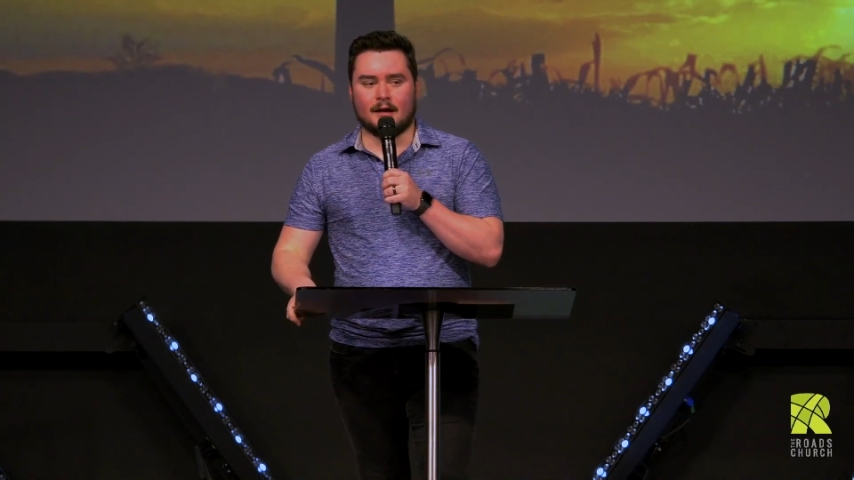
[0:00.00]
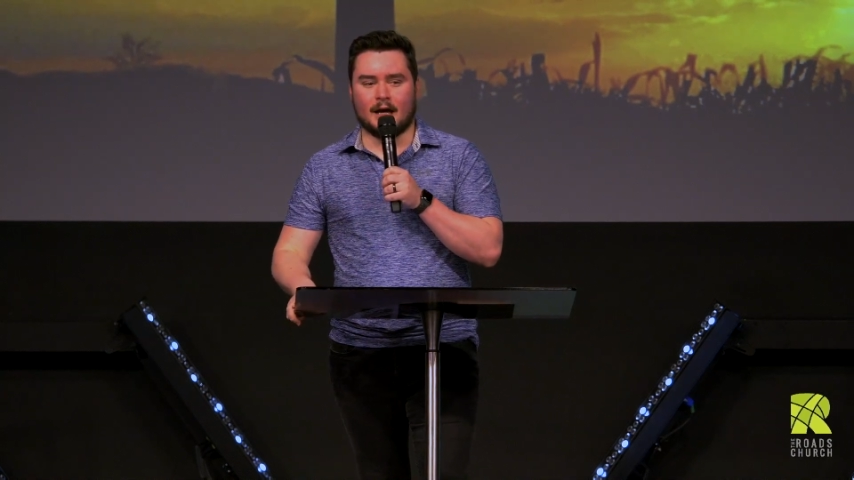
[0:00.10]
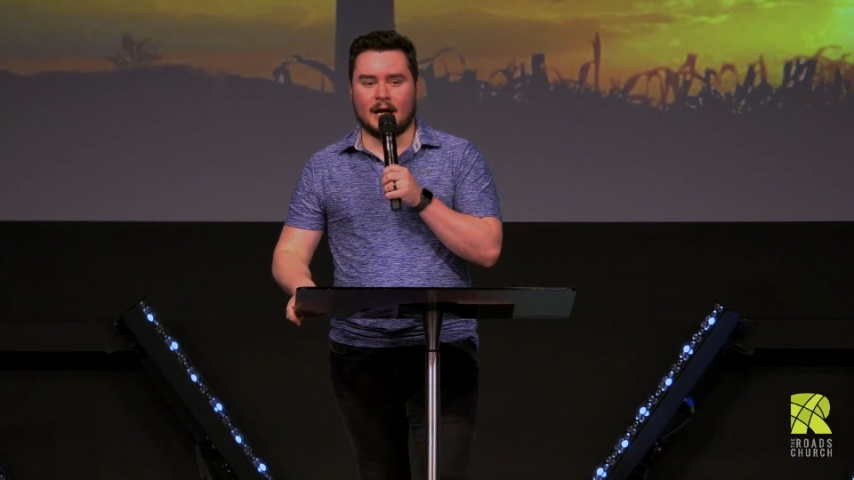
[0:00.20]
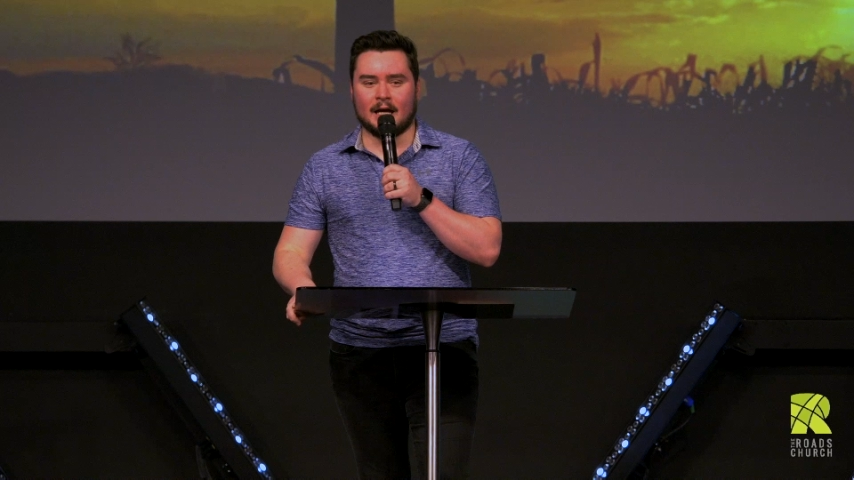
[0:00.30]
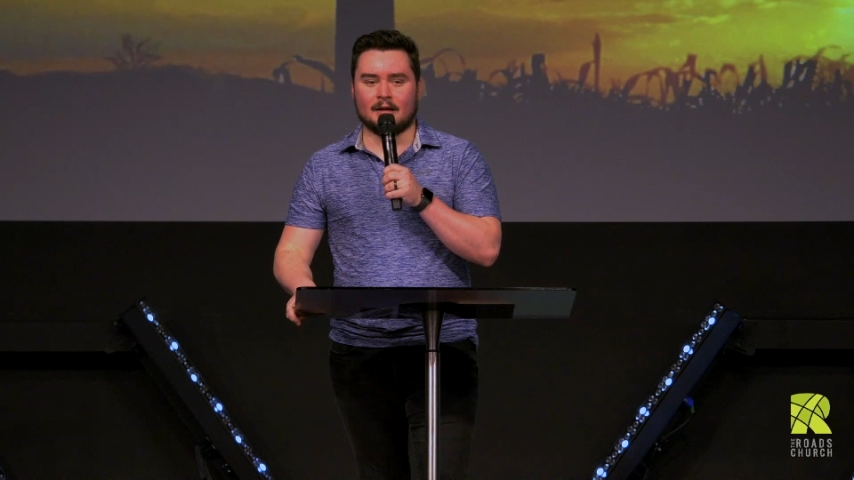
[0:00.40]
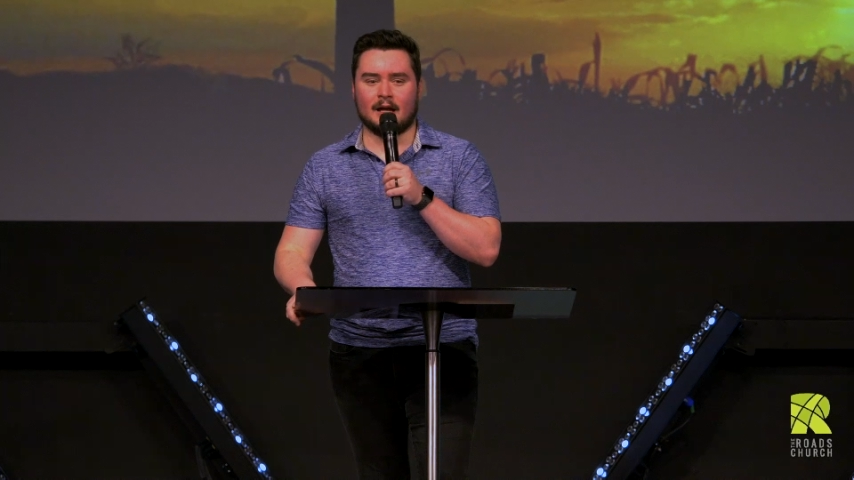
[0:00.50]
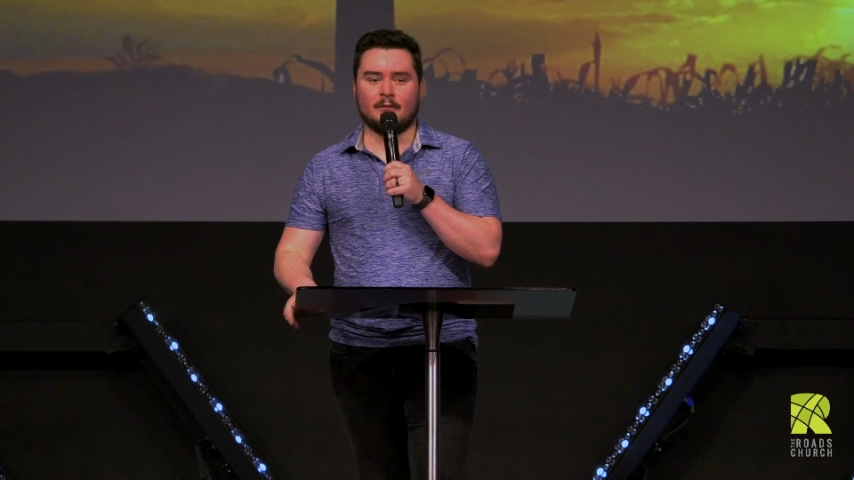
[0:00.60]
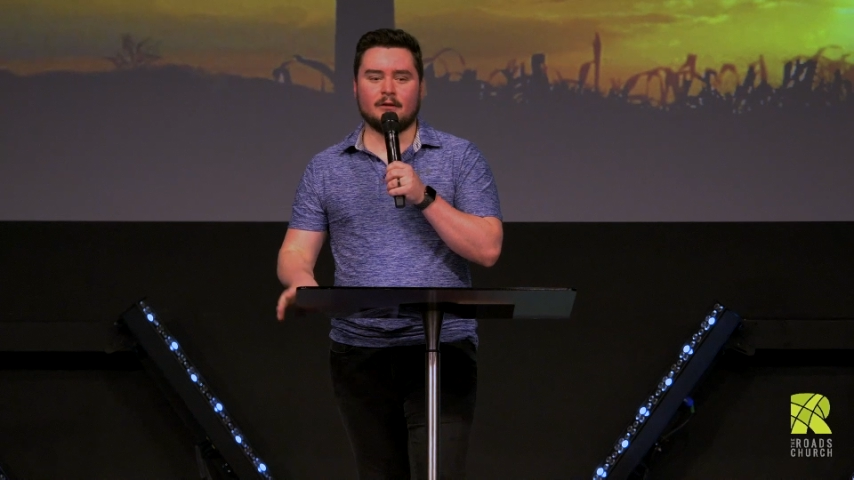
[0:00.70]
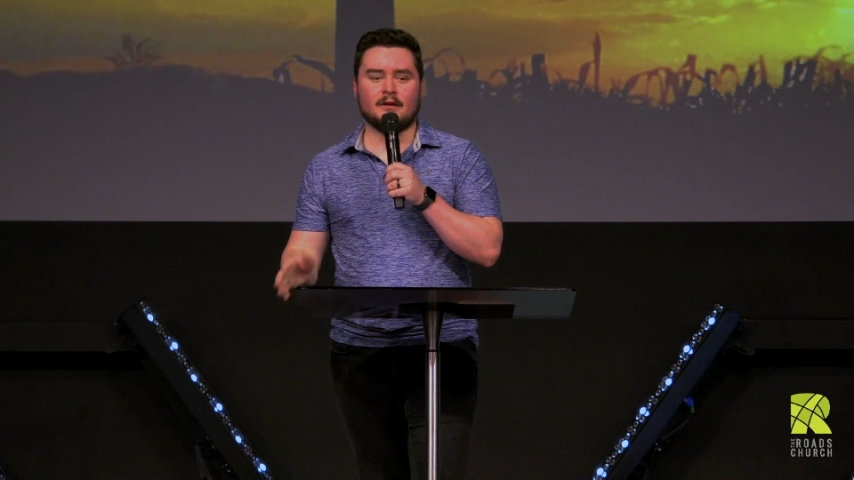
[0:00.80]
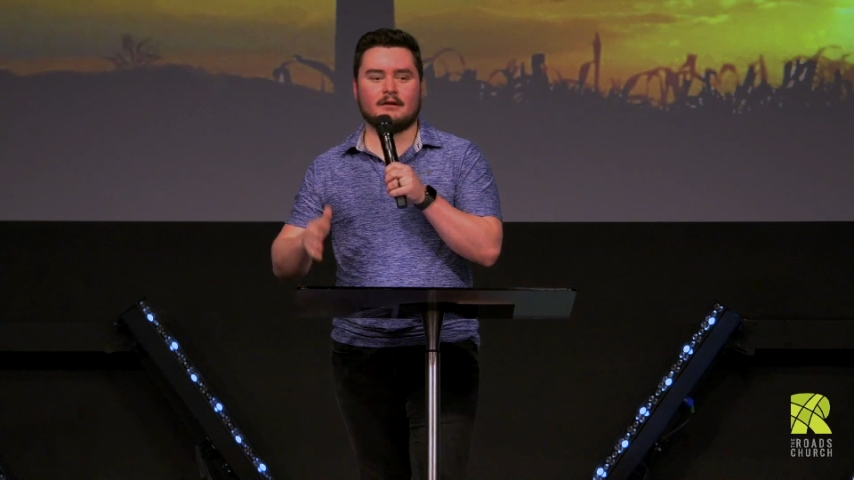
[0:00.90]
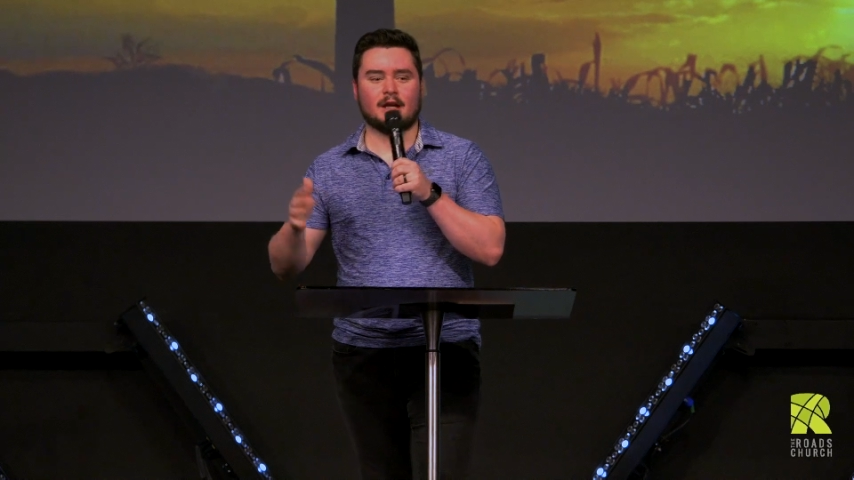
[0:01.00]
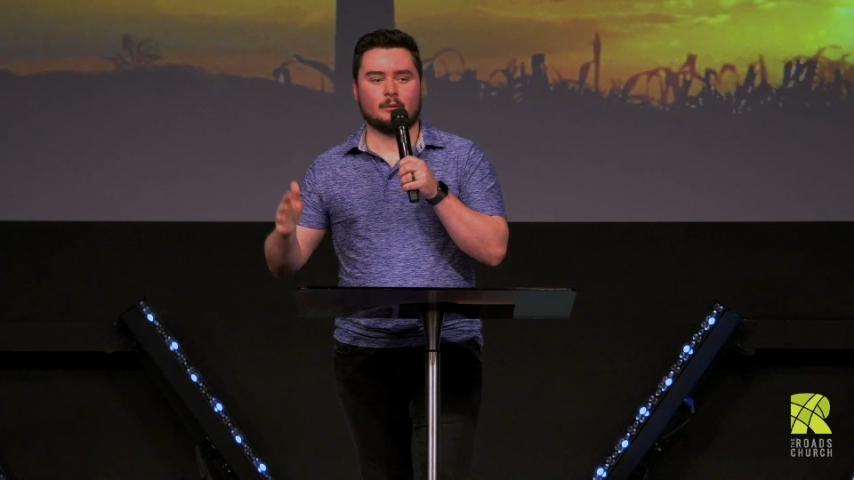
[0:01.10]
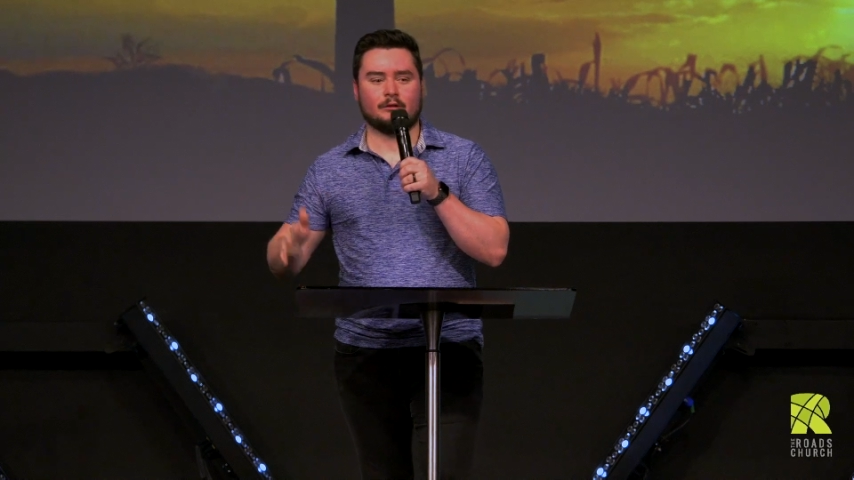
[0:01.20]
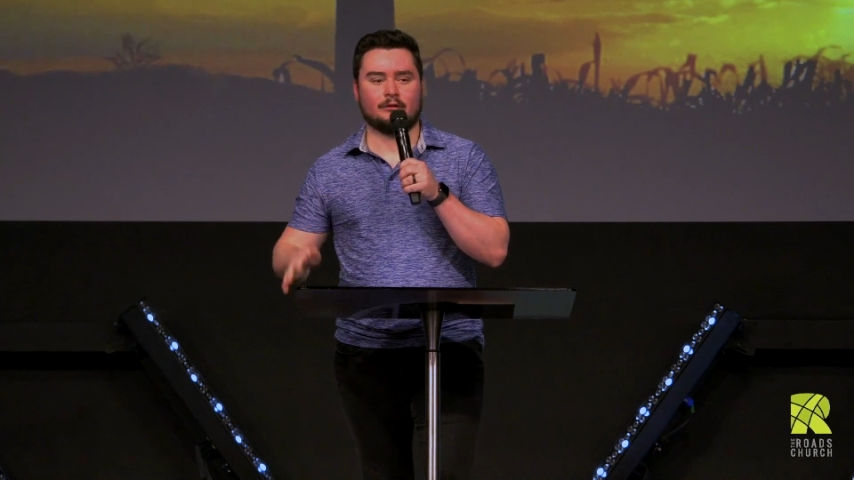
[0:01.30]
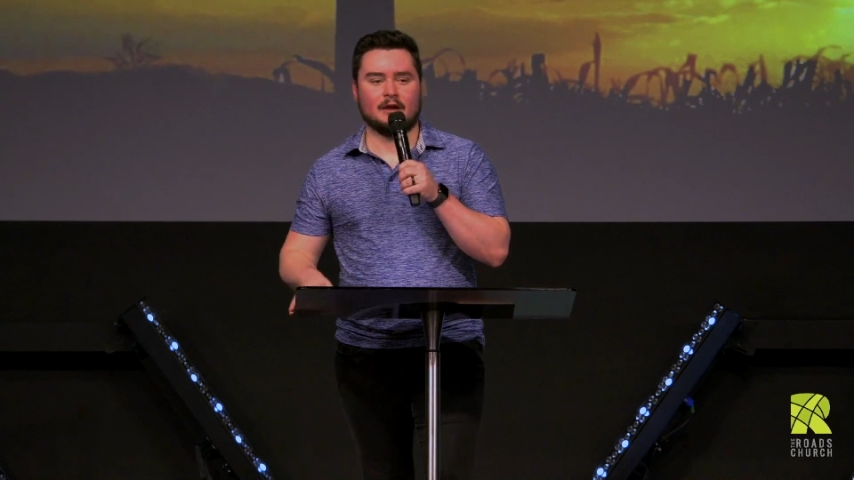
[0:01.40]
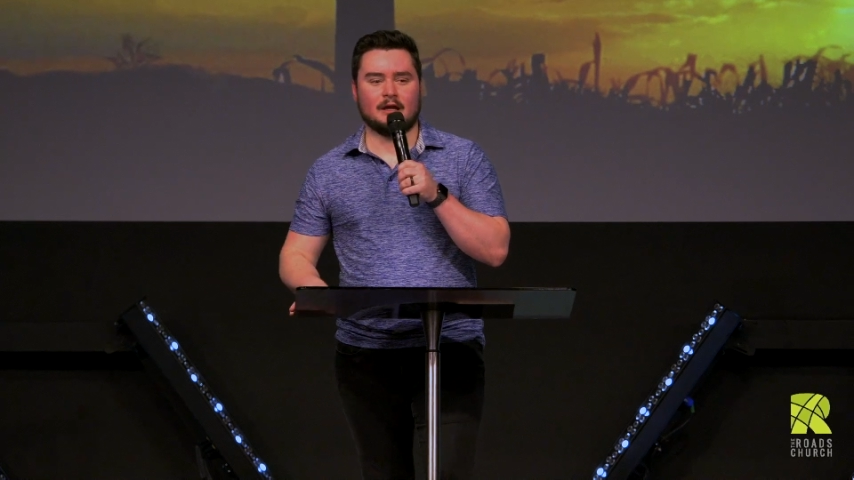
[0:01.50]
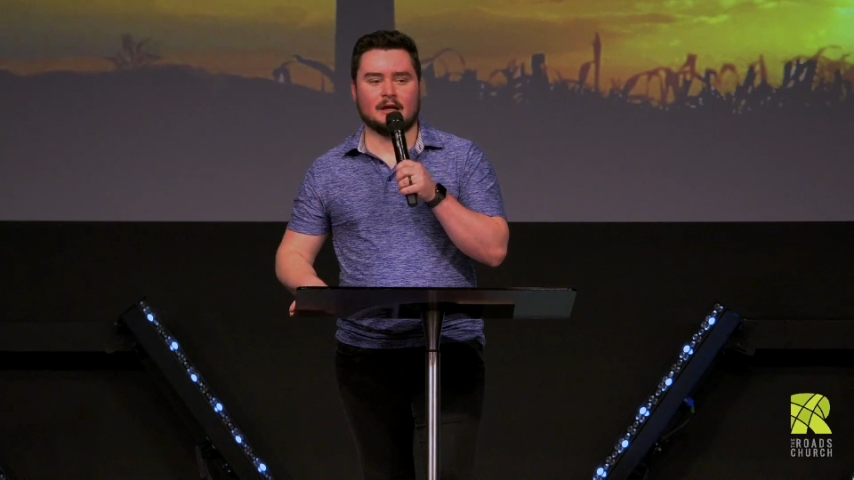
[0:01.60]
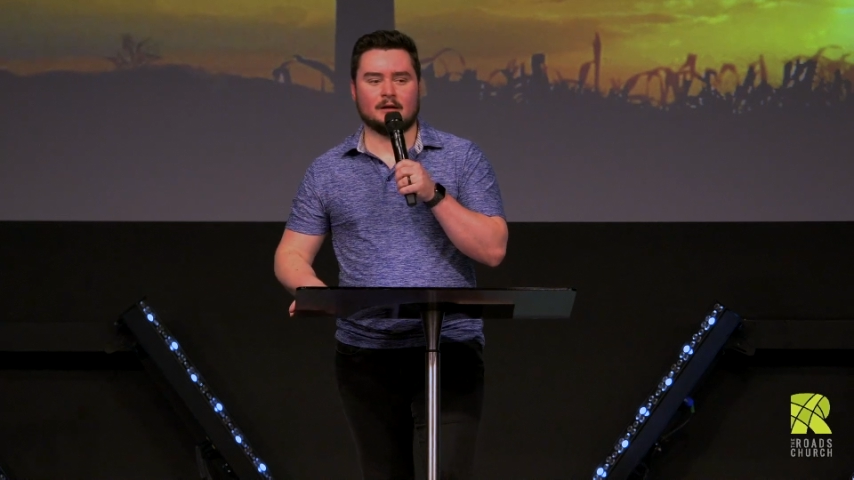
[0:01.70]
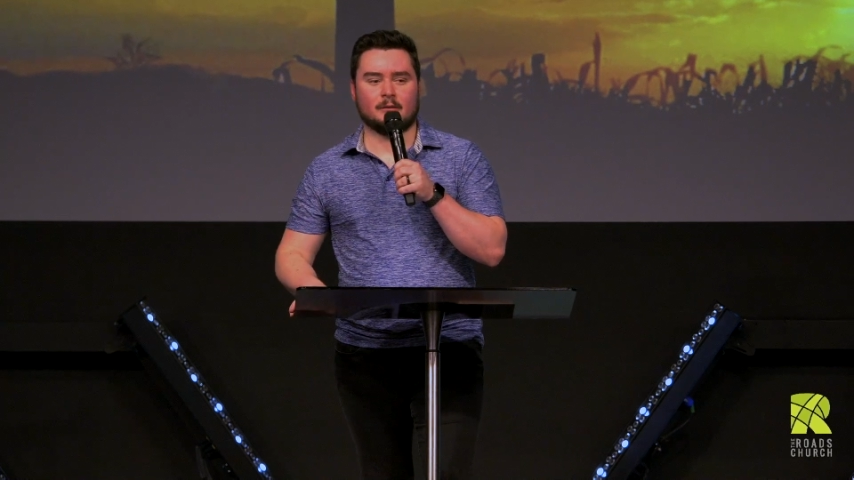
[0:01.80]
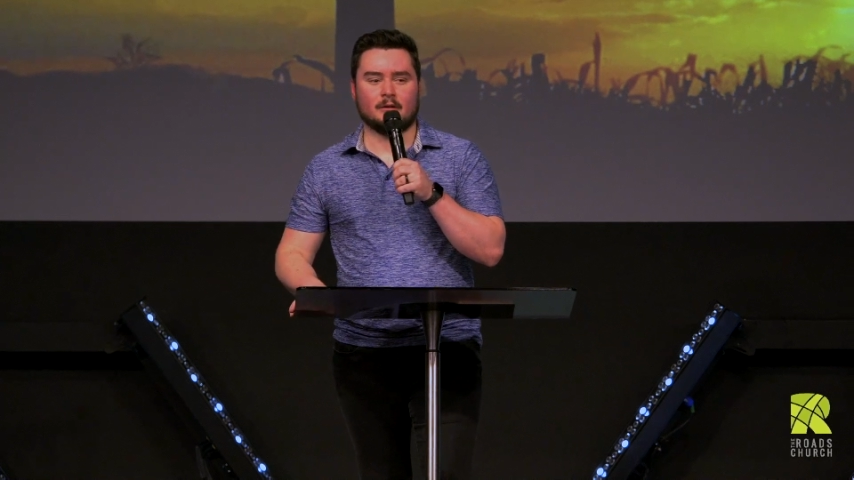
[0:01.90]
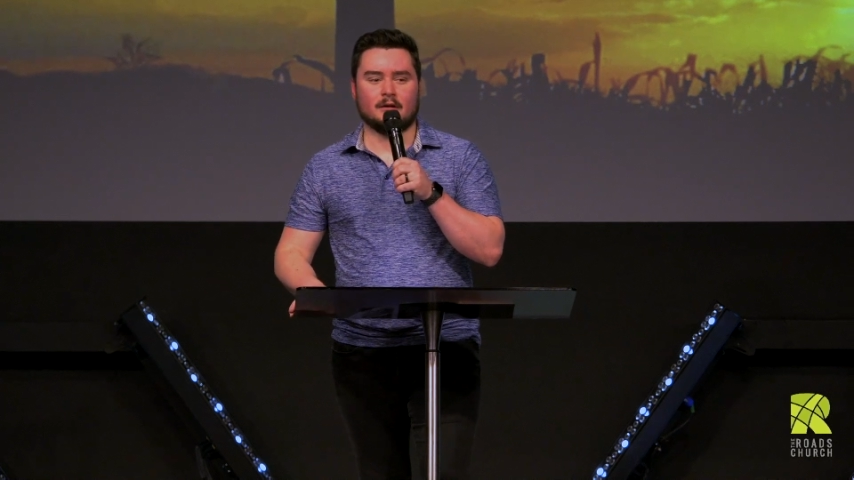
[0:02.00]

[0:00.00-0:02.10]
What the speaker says: And everything that I was saying,